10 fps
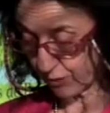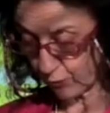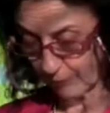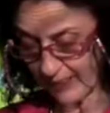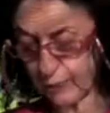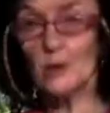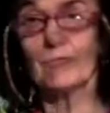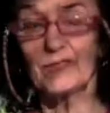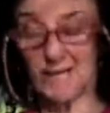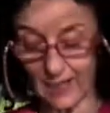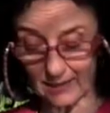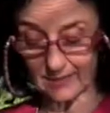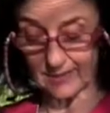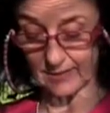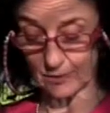the milieu of the
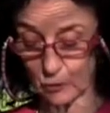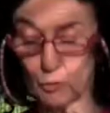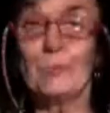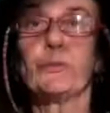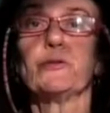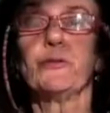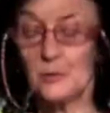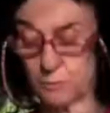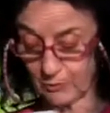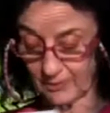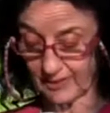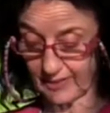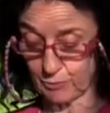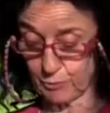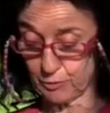artisans who produced
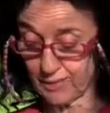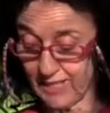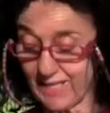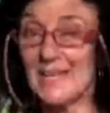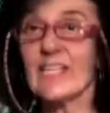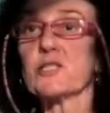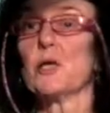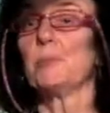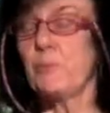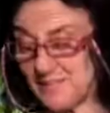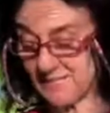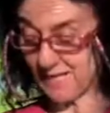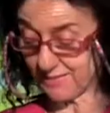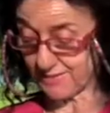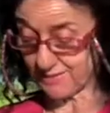his book is
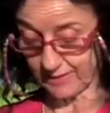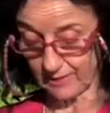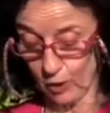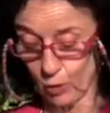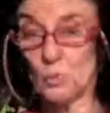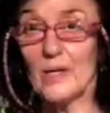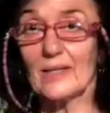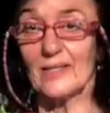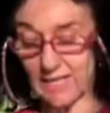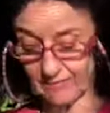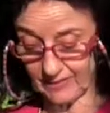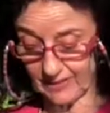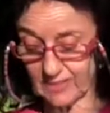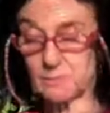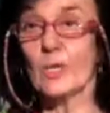precisely where
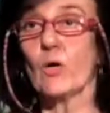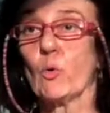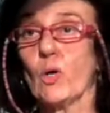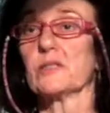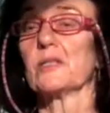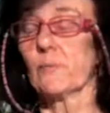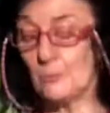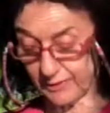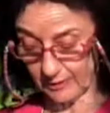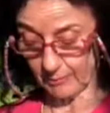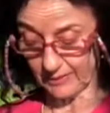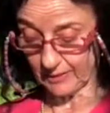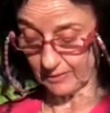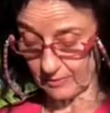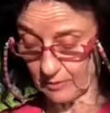Calvinism was
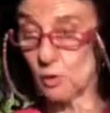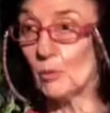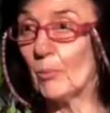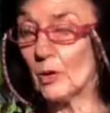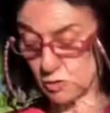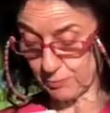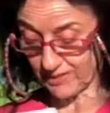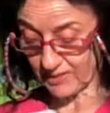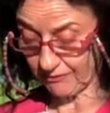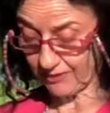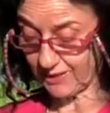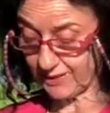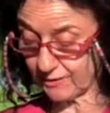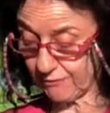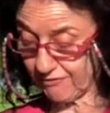predominant. More
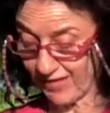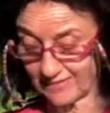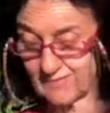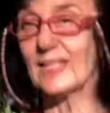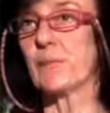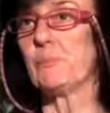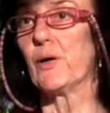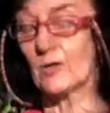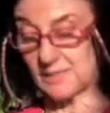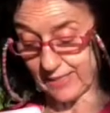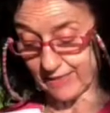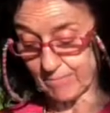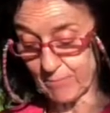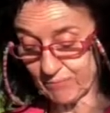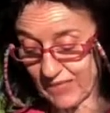specifically, the fact that Porquin
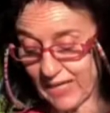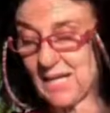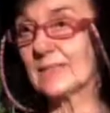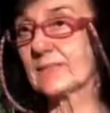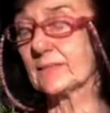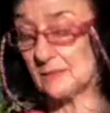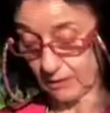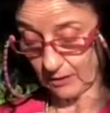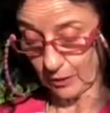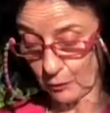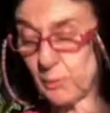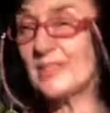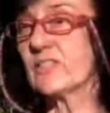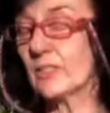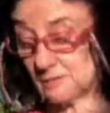asked a
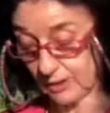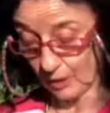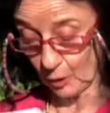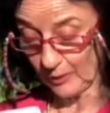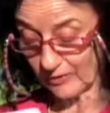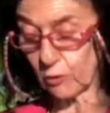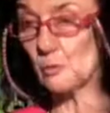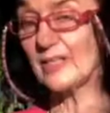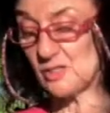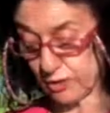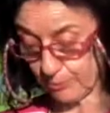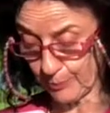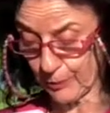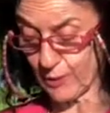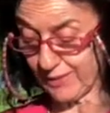Christian rhetorician
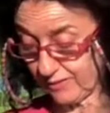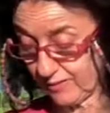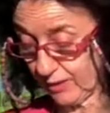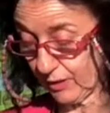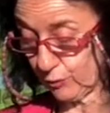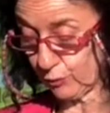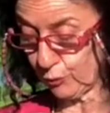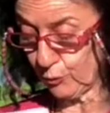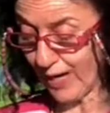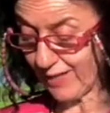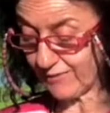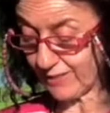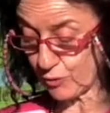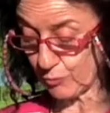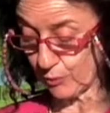poet to write
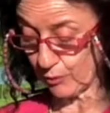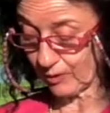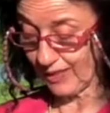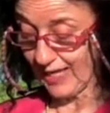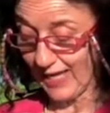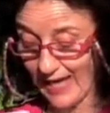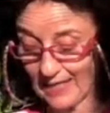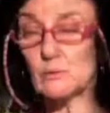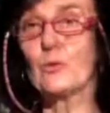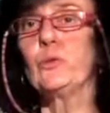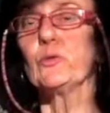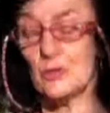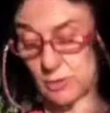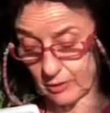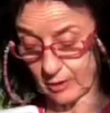his book had
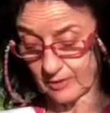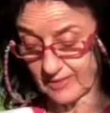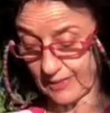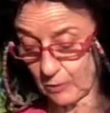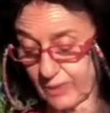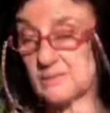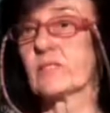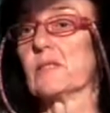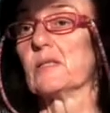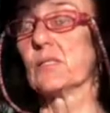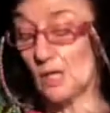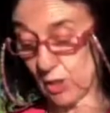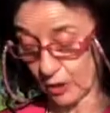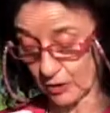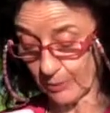crucial consequences.
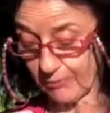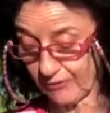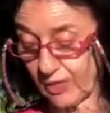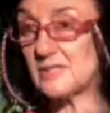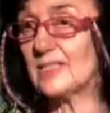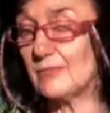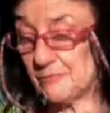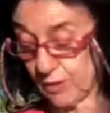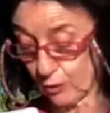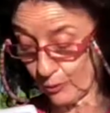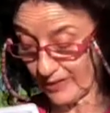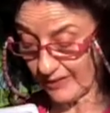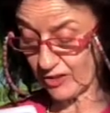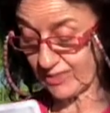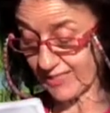Subversive
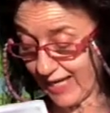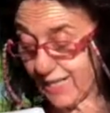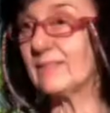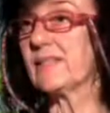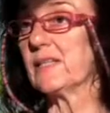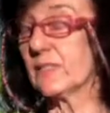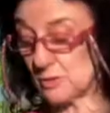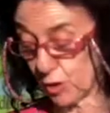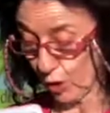religious ideas